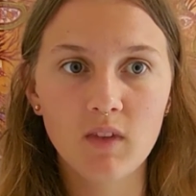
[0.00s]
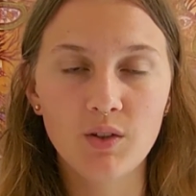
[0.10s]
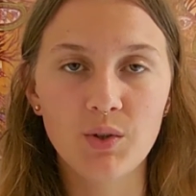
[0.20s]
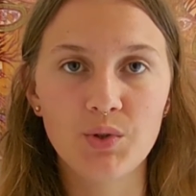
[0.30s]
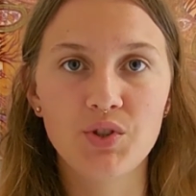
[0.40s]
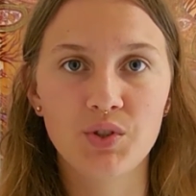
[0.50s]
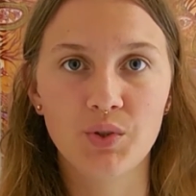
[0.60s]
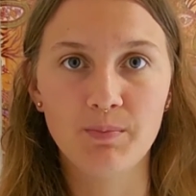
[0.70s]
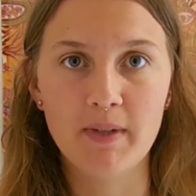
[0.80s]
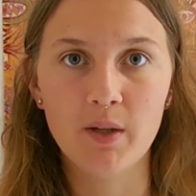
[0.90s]
you
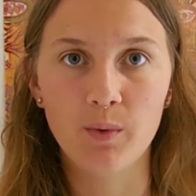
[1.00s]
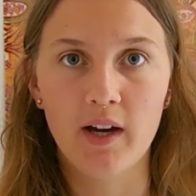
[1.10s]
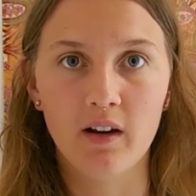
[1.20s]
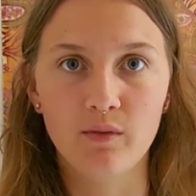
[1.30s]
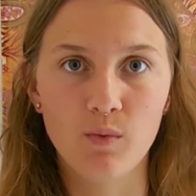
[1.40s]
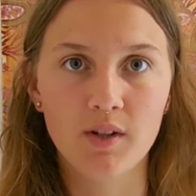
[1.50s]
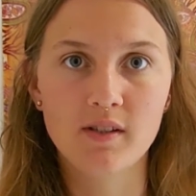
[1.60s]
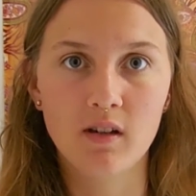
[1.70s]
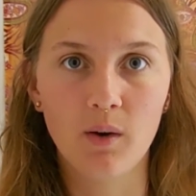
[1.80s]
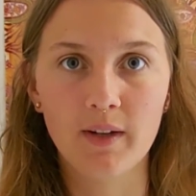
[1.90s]
should be aware of what's
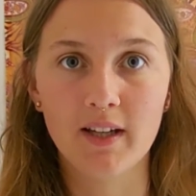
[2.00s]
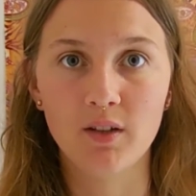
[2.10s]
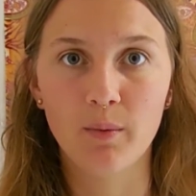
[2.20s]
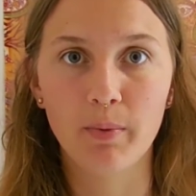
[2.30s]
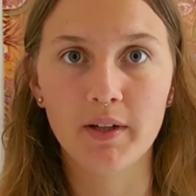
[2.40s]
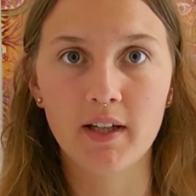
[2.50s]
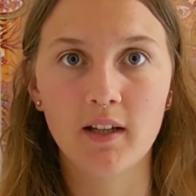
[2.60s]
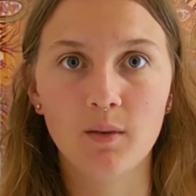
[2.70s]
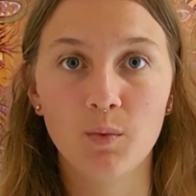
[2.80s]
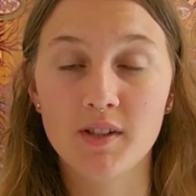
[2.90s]
going in your body,
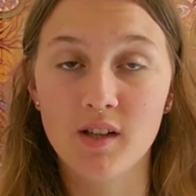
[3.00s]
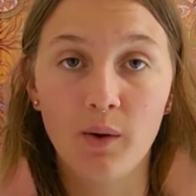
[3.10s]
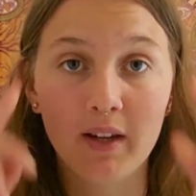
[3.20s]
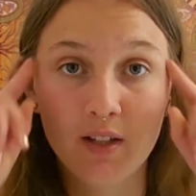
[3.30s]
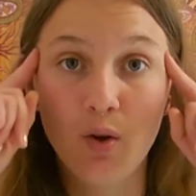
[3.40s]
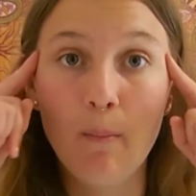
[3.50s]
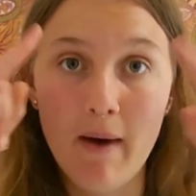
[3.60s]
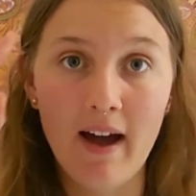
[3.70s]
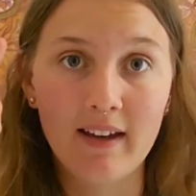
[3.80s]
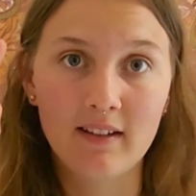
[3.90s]
what's going in your
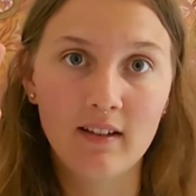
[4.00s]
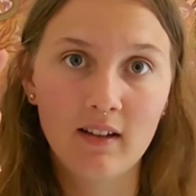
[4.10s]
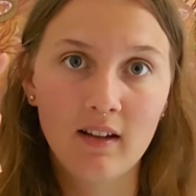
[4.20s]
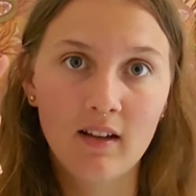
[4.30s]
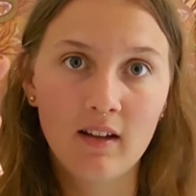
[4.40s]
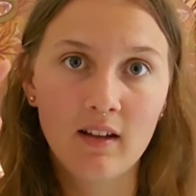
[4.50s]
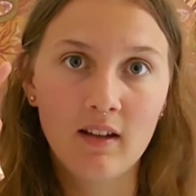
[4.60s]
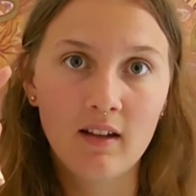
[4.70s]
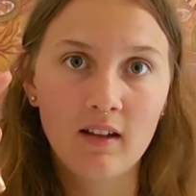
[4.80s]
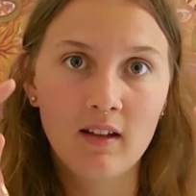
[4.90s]
mind.
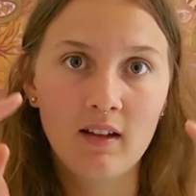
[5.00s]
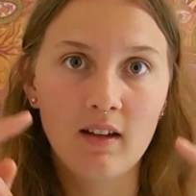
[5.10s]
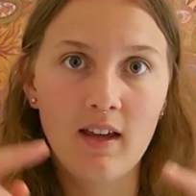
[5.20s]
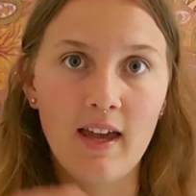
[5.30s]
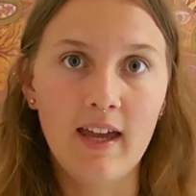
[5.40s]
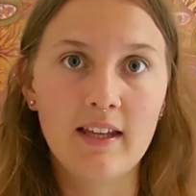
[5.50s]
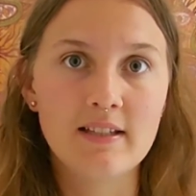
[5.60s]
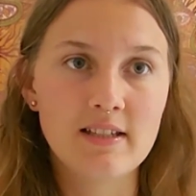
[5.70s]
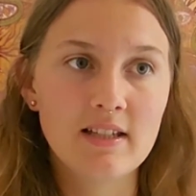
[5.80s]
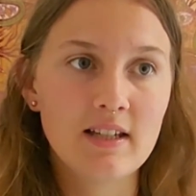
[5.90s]

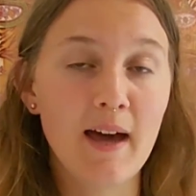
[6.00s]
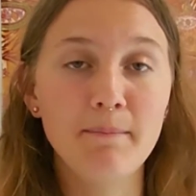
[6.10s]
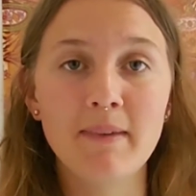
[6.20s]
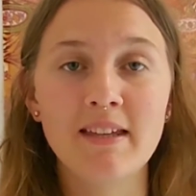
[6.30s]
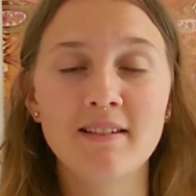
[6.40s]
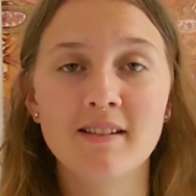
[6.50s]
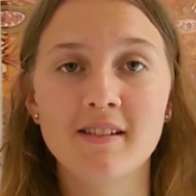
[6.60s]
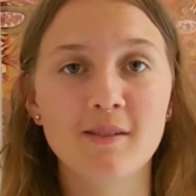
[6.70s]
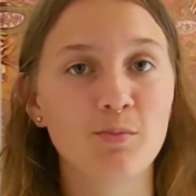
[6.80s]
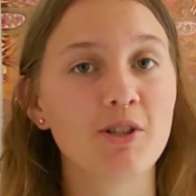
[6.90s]
And that means
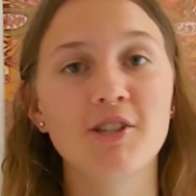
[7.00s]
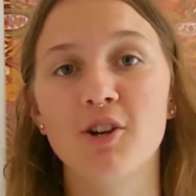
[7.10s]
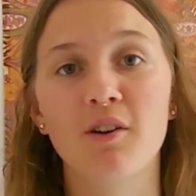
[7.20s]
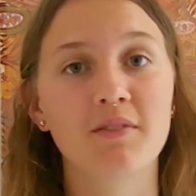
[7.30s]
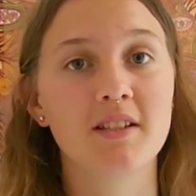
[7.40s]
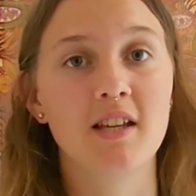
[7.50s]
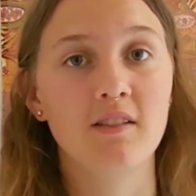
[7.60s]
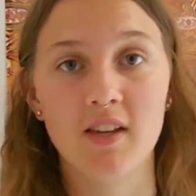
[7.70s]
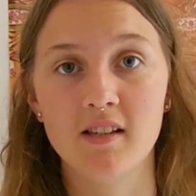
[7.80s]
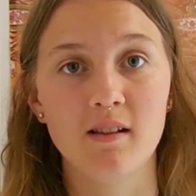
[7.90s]
switching off the
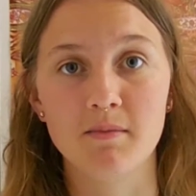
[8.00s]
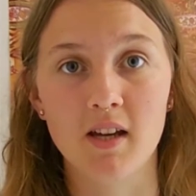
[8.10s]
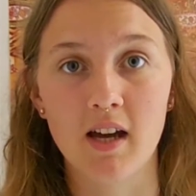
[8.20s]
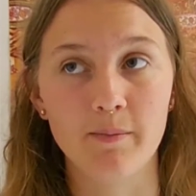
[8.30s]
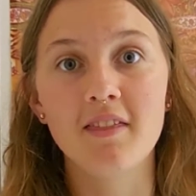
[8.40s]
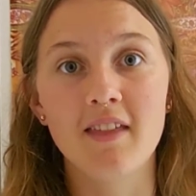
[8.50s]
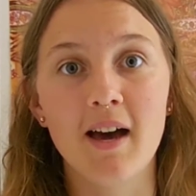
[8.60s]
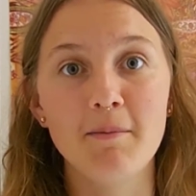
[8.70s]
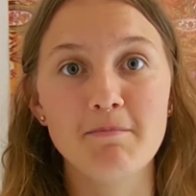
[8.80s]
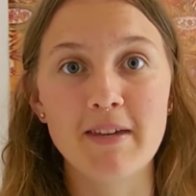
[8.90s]
TV sometimes.
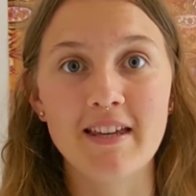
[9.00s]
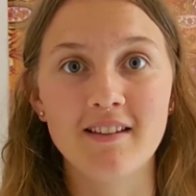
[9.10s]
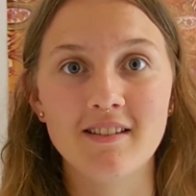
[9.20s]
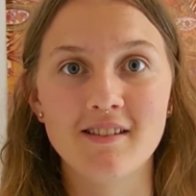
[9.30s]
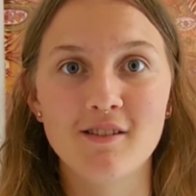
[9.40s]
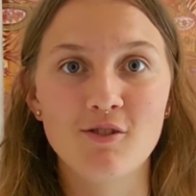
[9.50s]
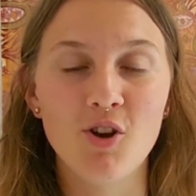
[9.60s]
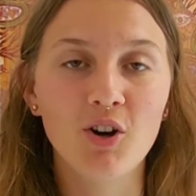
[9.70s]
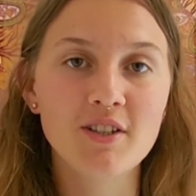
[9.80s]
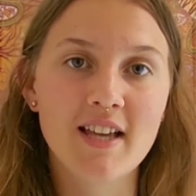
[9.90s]
That means
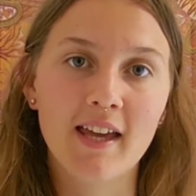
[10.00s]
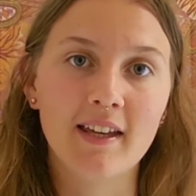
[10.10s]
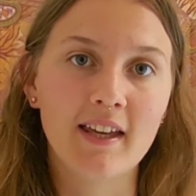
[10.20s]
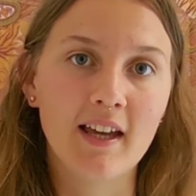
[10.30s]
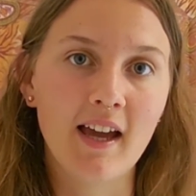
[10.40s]
not taking